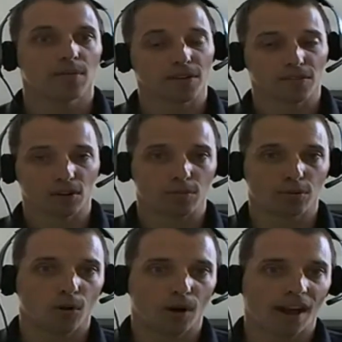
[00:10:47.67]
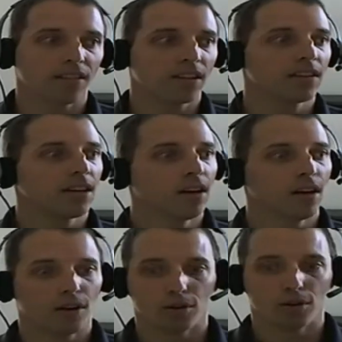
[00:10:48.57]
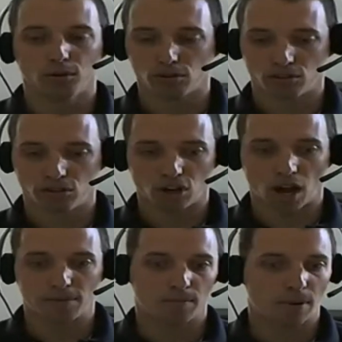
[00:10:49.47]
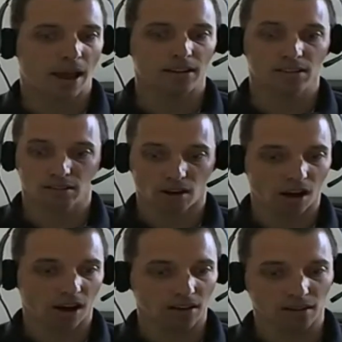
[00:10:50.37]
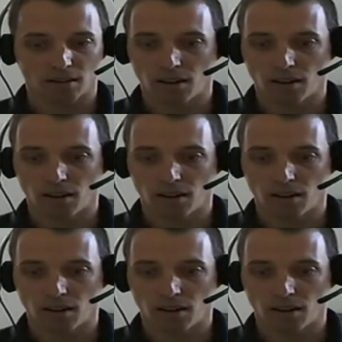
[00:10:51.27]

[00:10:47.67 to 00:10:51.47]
But for a pro athlete whose job depends on